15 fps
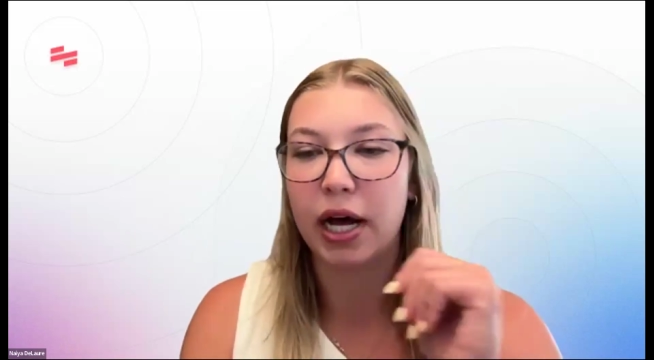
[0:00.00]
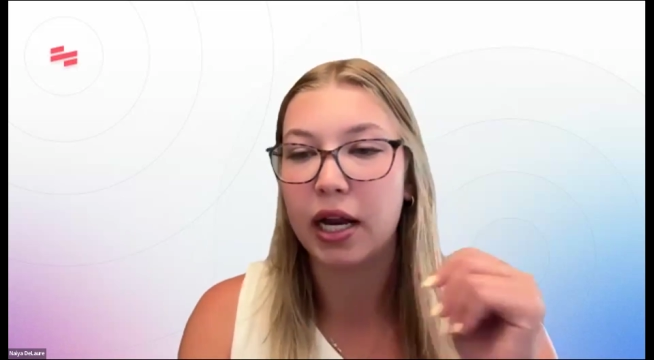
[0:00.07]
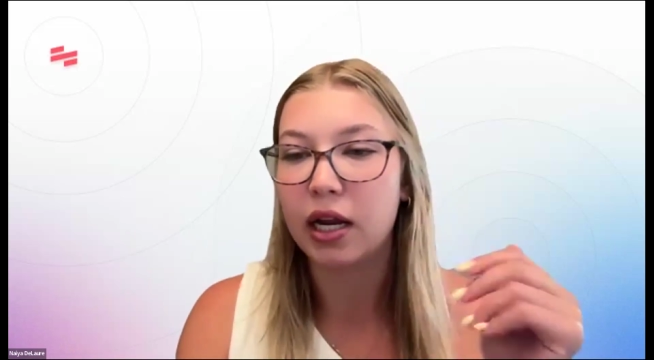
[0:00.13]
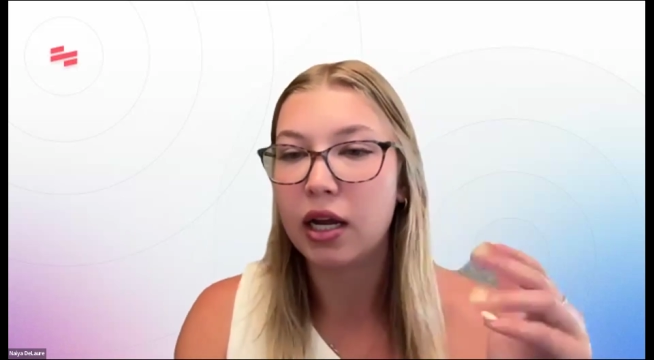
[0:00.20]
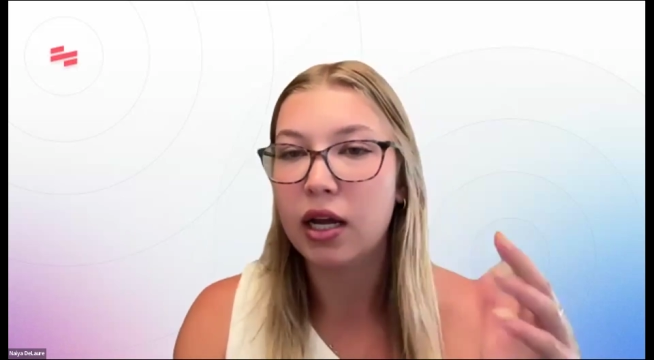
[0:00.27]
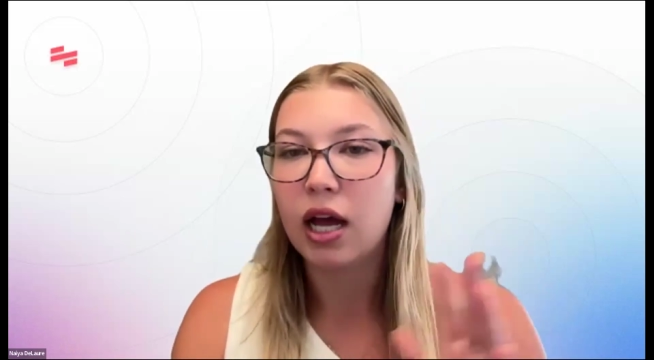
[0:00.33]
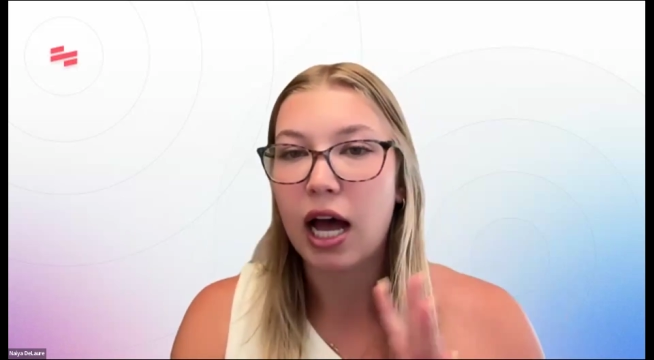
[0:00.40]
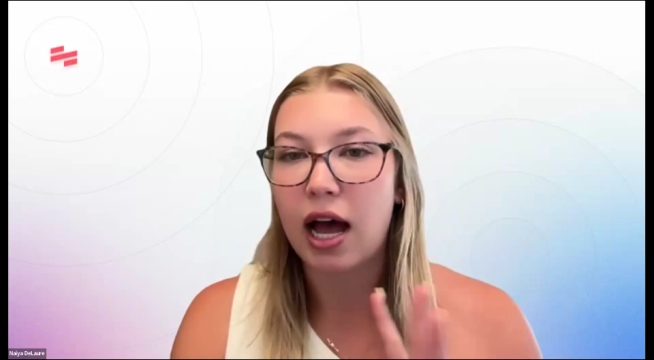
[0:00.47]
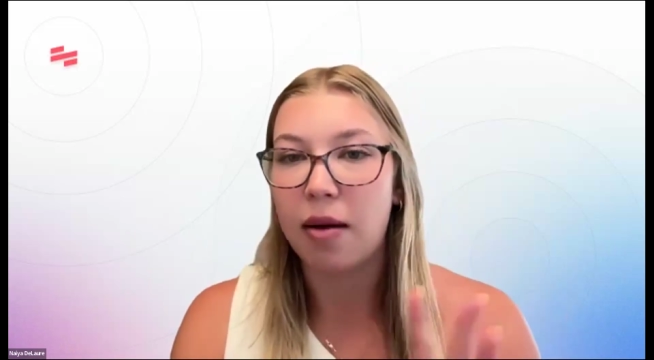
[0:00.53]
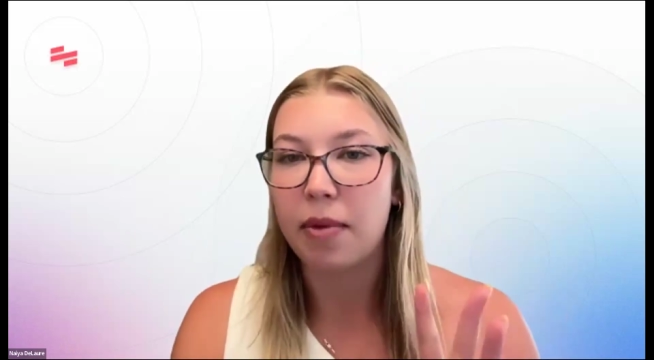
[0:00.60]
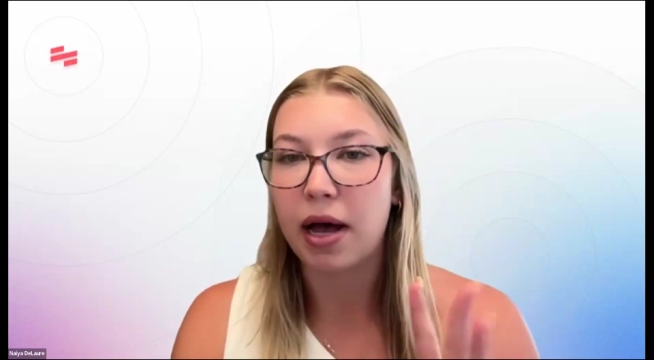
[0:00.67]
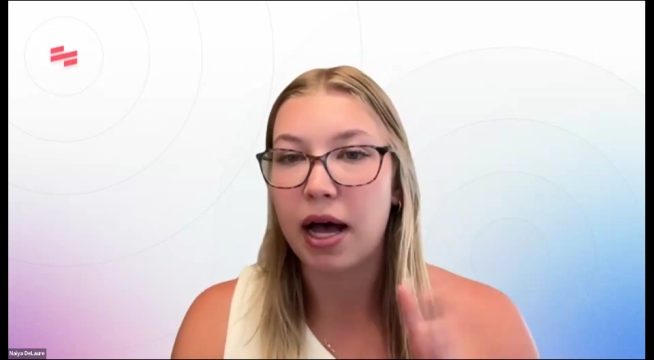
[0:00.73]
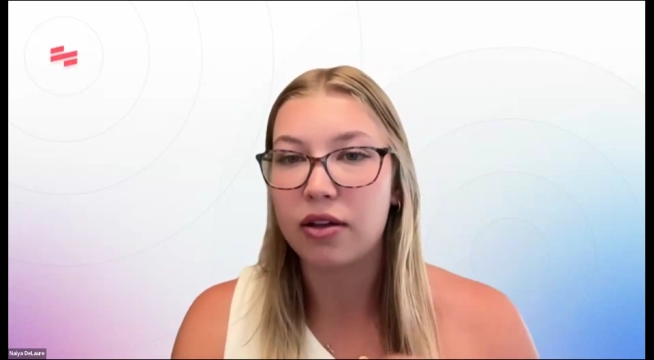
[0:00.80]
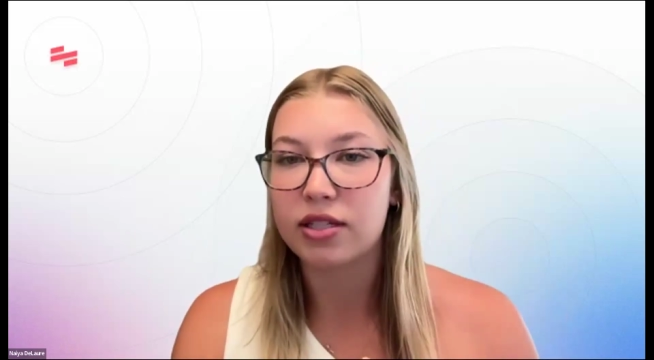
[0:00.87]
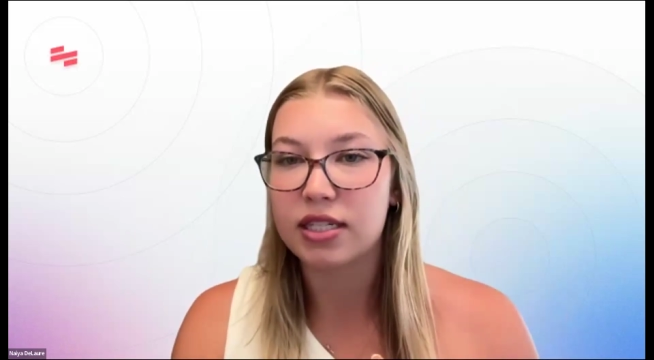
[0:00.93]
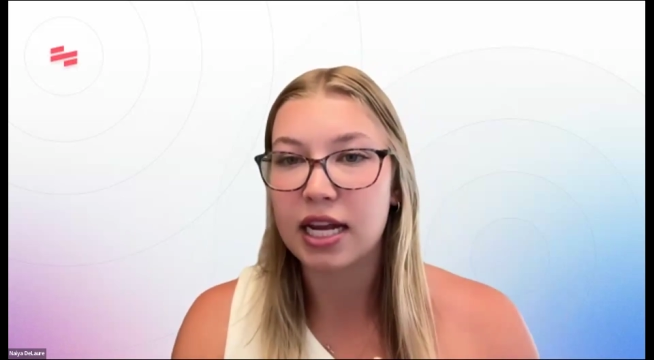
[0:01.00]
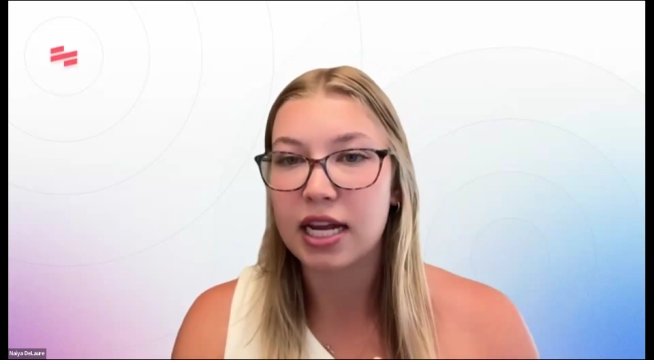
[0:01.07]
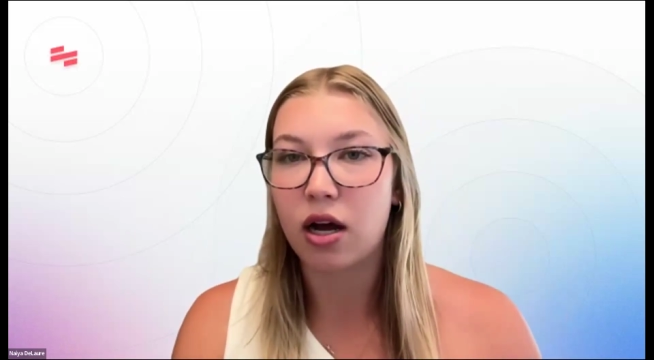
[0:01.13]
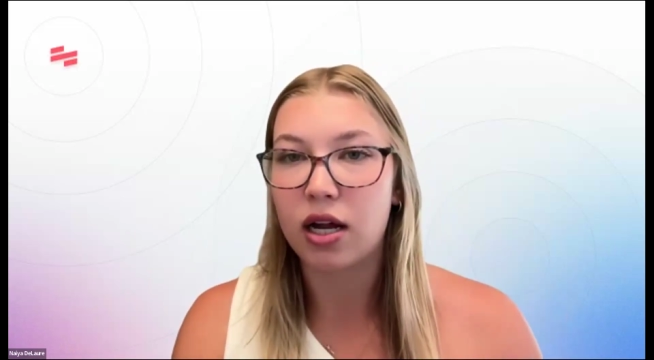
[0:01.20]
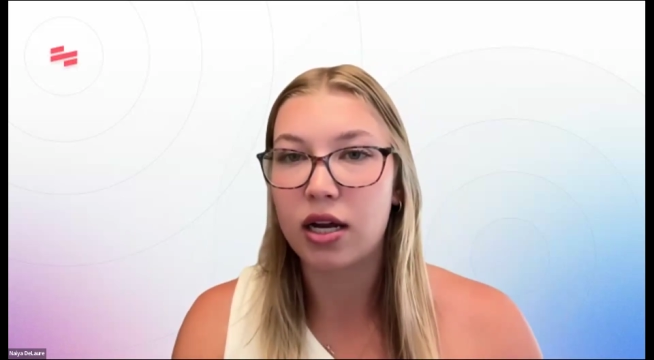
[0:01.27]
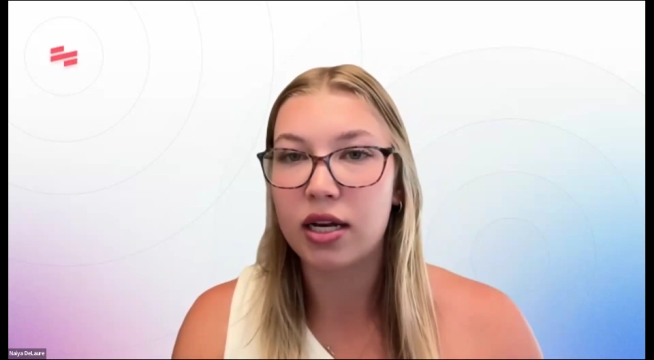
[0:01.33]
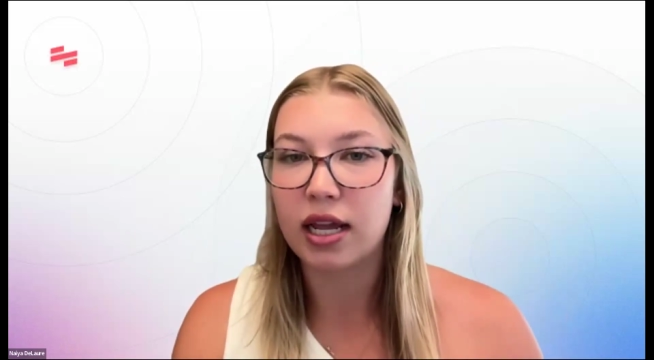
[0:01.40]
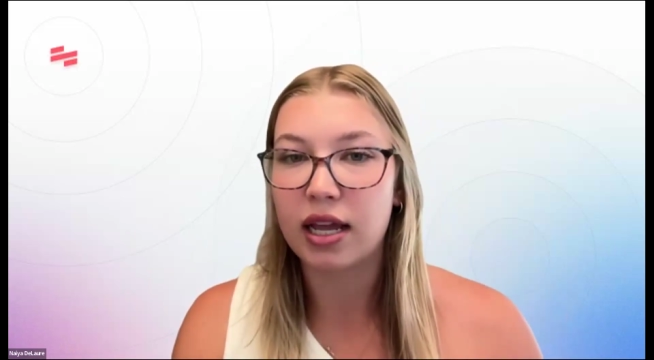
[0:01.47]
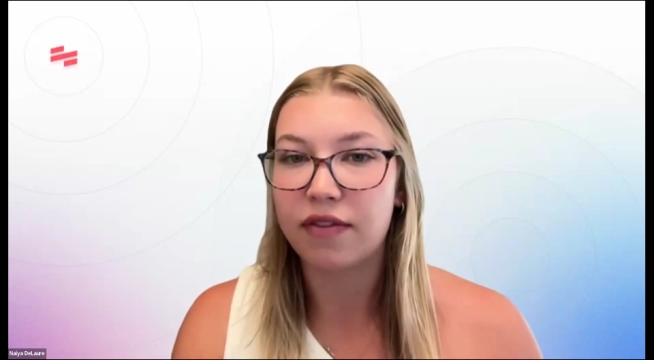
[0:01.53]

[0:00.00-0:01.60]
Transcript: But I'll stay on